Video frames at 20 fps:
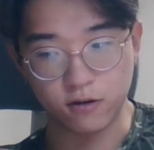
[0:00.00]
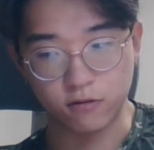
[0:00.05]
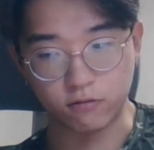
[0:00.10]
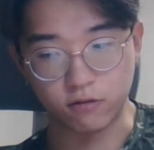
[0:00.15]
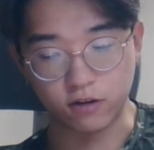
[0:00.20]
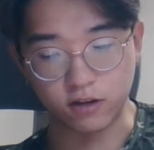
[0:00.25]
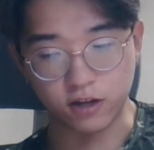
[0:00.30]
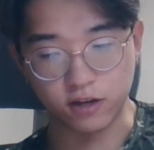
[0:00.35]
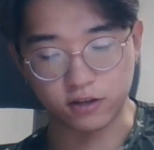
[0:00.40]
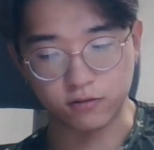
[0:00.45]

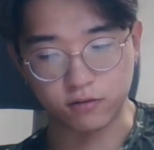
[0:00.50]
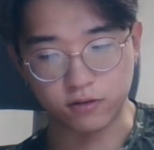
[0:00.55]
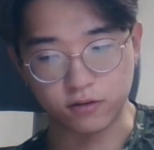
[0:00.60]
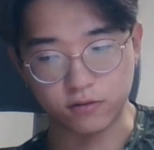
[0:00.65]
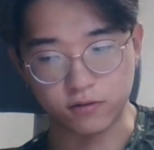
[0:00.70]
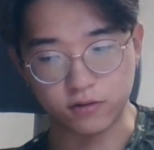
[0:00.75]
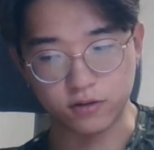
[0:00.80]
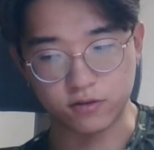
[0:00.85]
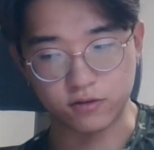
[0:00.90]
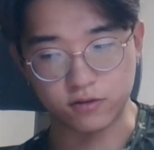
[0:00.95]
related
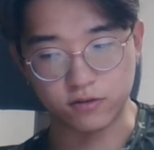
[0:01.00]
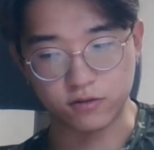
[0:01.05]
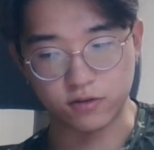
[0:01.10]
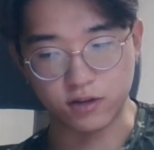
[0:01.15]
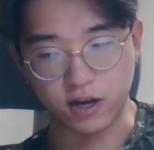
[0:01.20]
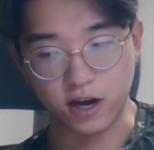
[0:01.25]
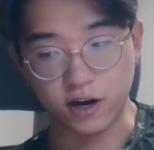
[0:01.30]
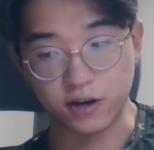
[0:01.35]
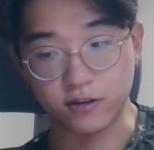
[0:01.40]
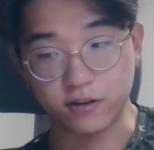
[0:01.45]
to just
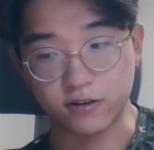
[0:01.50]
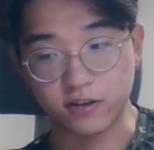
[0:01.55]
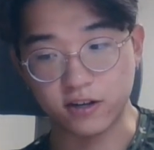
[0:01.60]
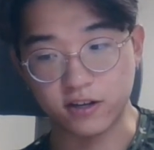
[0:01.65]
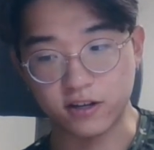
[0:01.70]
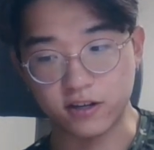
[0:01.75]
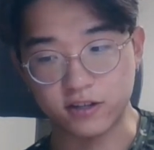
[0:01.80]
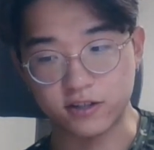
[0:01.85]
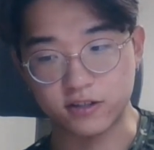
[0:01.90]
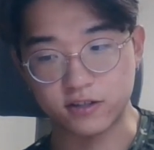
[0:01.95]

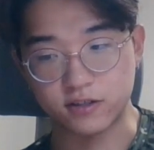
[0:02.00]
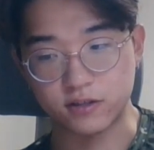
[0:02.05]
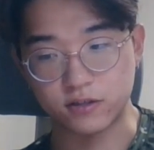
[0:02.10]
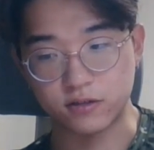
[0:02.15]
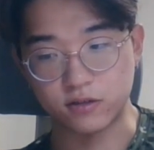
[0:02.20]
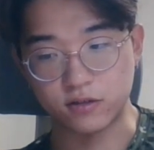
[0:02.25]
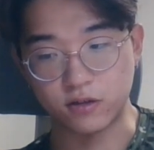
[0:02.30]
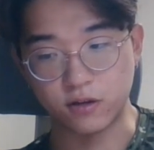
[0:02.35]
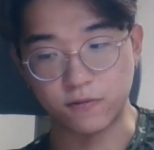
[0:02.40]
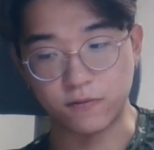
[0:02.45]
ionized
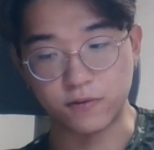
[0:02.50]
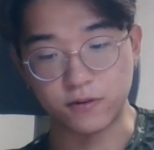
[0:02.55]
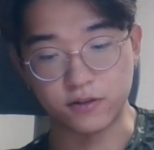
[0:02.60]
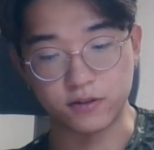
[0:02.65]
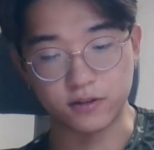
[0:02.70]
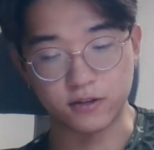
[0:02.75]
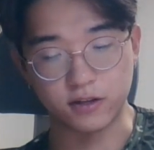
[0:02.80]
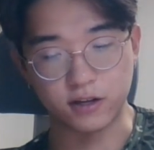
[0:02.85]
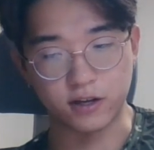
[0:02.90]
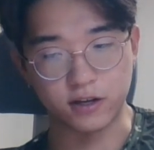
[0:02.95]
stuff
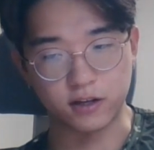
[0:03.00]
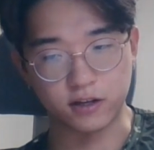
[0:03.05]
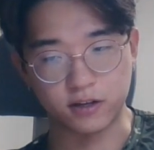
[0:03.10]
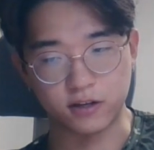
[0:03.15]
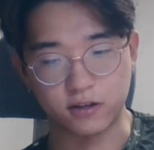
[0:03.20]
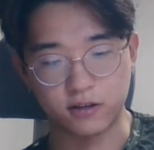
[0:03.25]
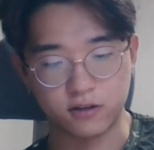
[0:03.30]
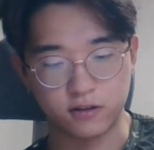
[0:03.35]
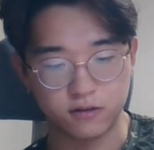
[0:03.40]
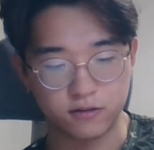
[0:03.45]
into
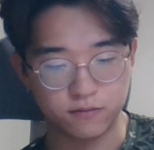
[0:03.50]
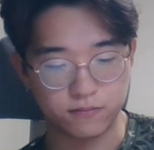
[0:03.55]
like,